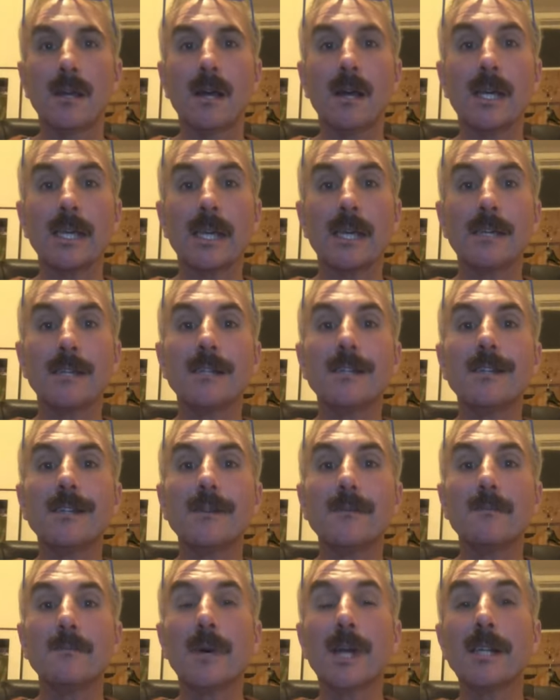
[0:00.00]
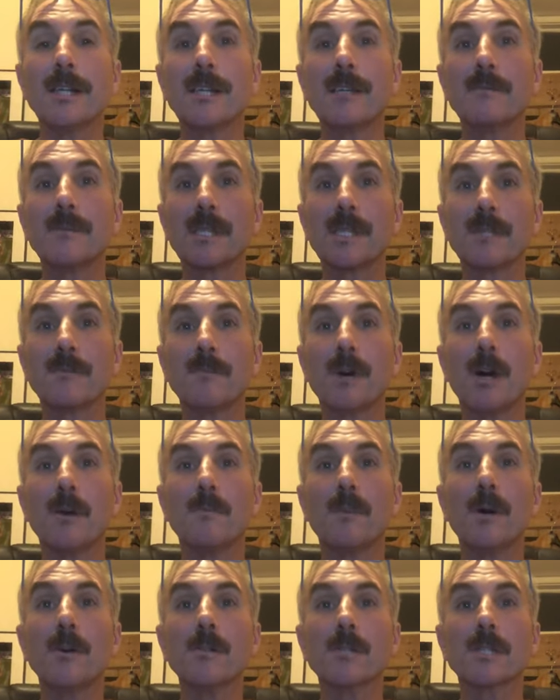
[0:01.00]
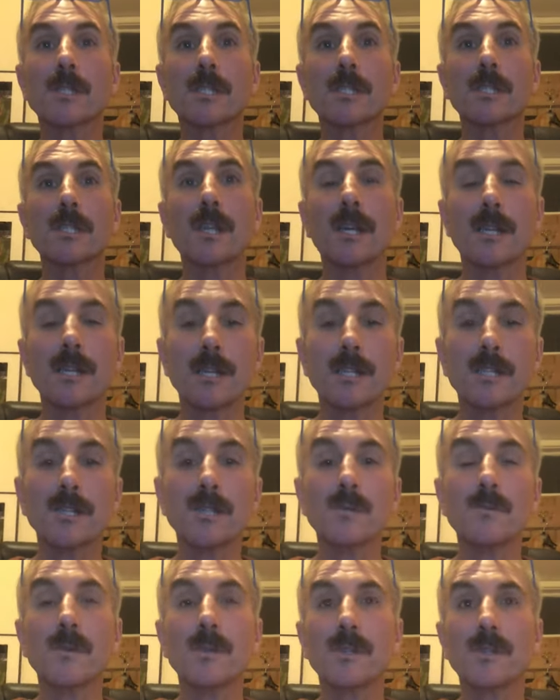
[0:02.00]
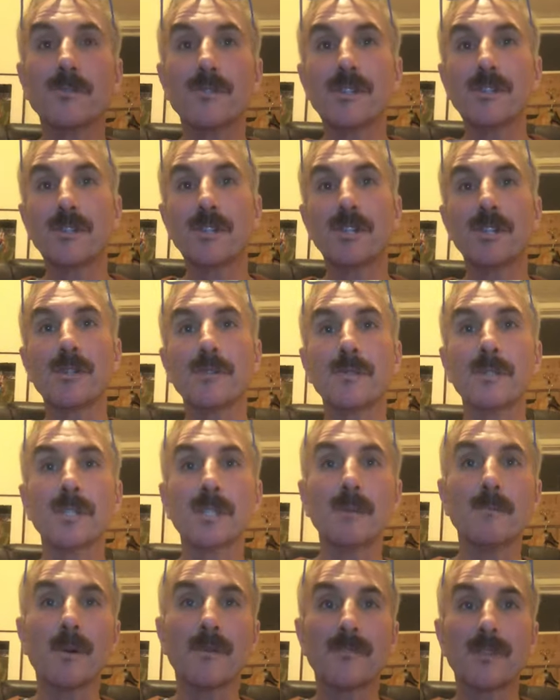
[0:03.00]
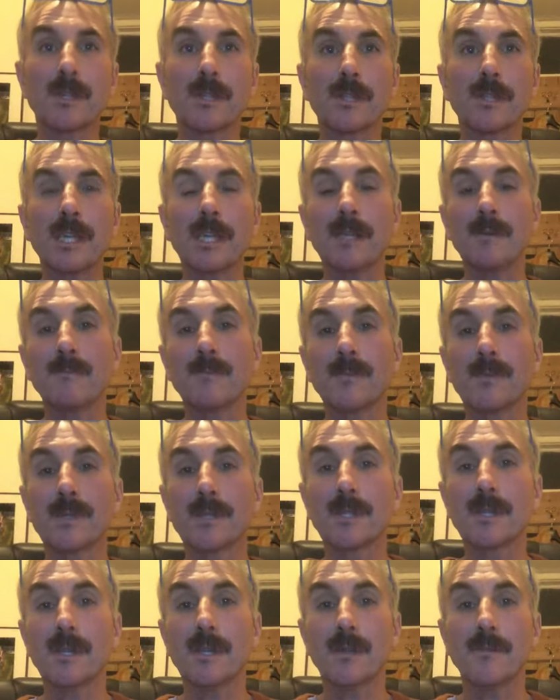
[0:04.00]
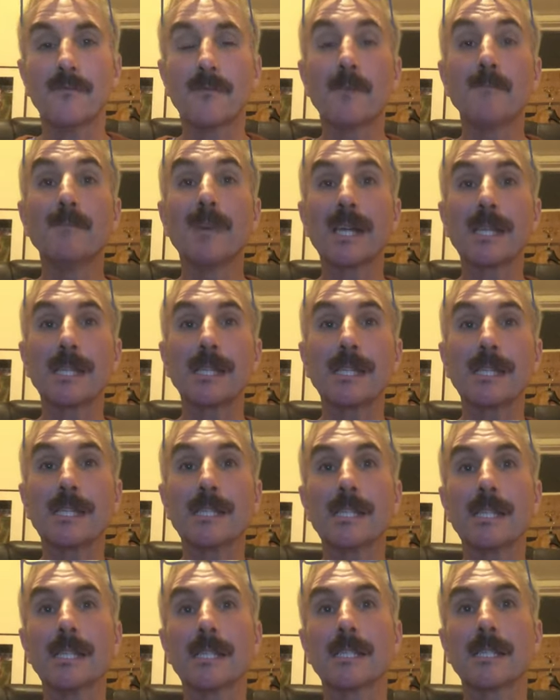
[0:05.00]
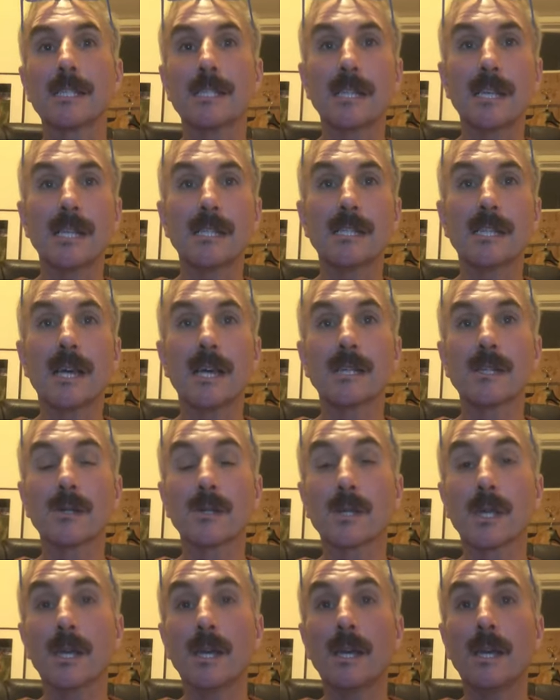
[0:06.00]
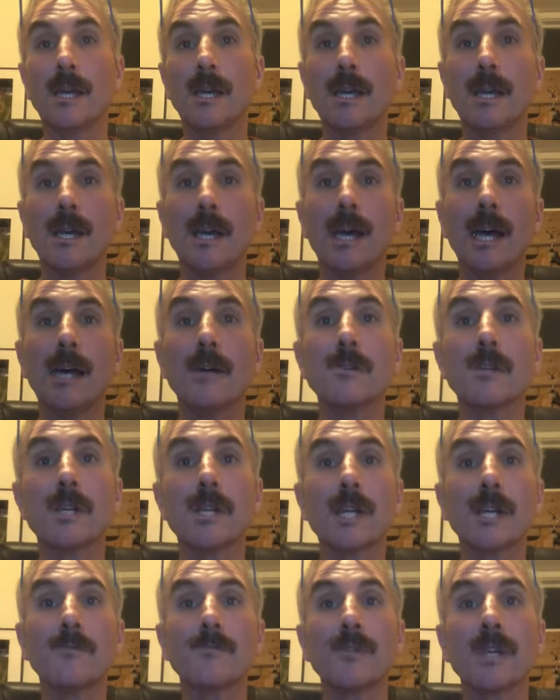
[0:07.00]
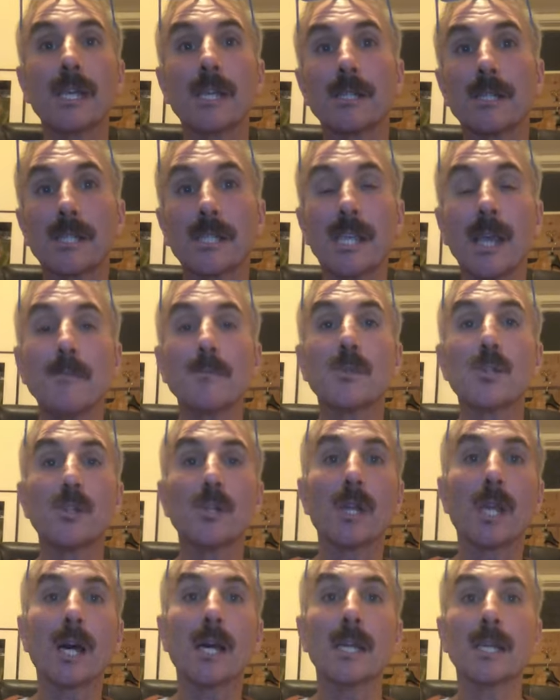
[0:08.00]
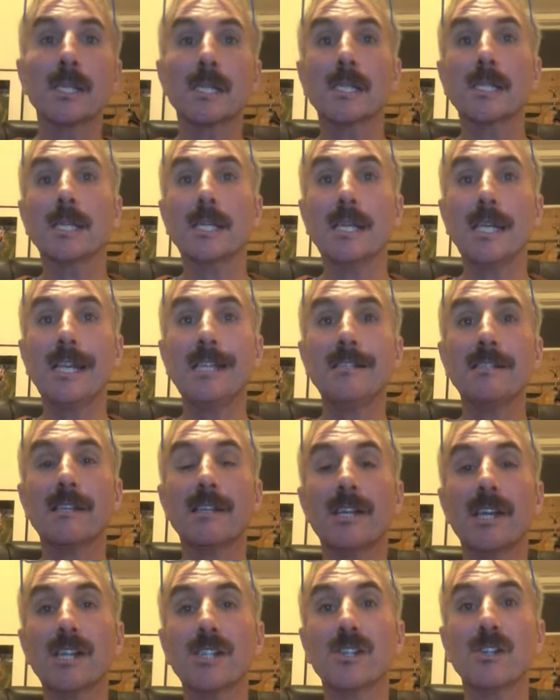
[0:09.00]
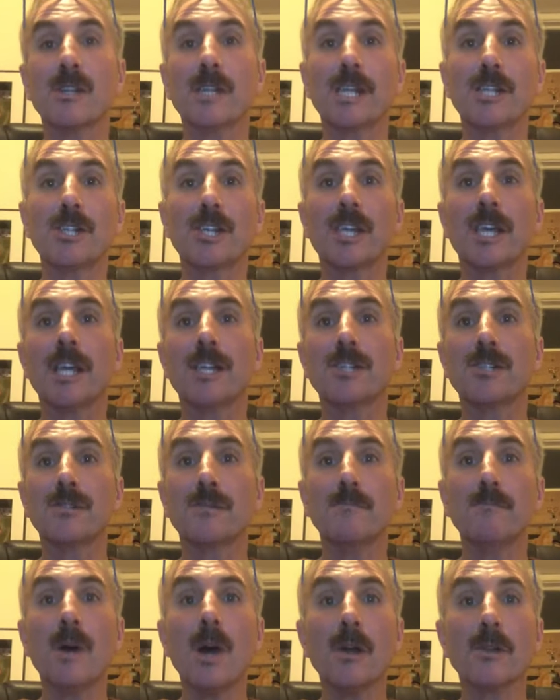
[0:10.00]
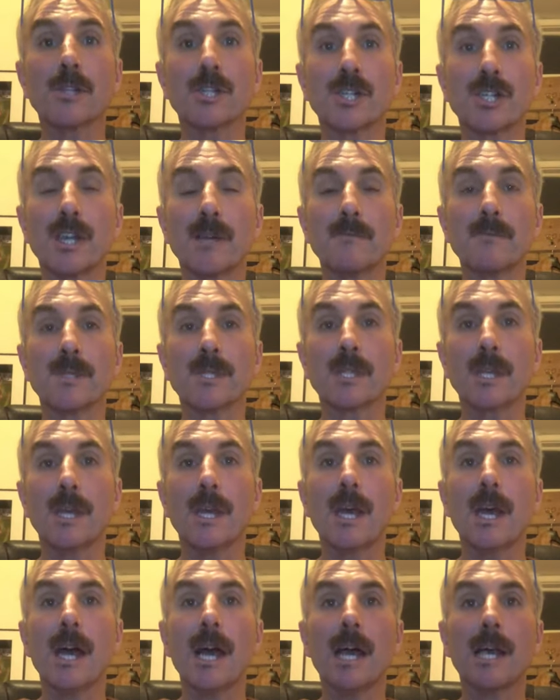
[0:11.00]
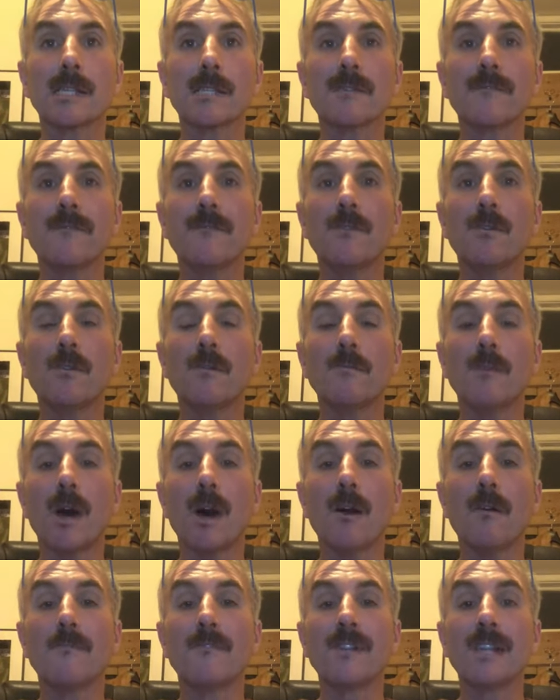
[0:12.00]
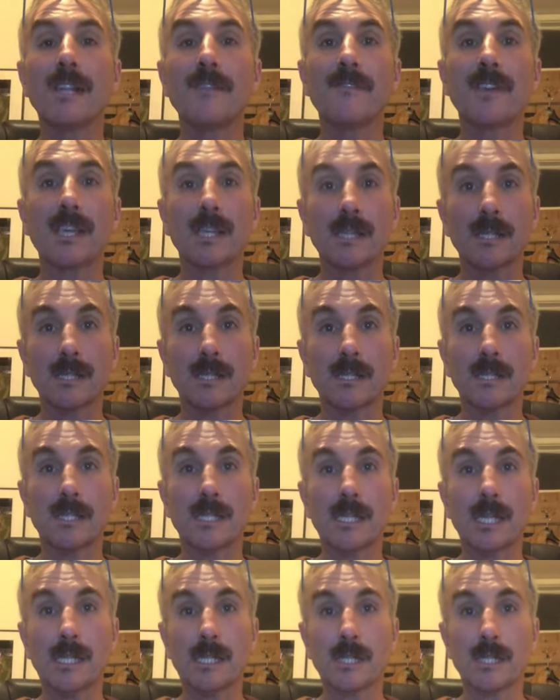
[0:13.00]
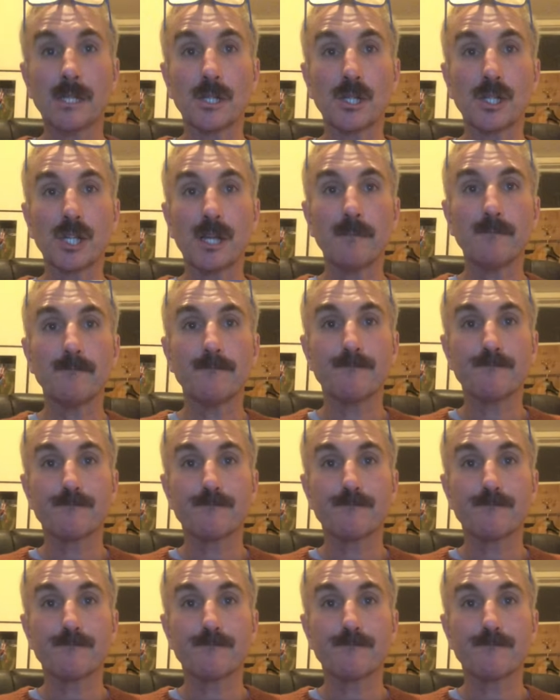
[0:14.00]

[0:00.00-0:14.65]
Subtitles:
Hi, my name is Mark Potts, and I just want to introduce some of the themes from my thesis entitled How Can I Reconceptualize International Educational Partnerships as a Form of Living Citizenship?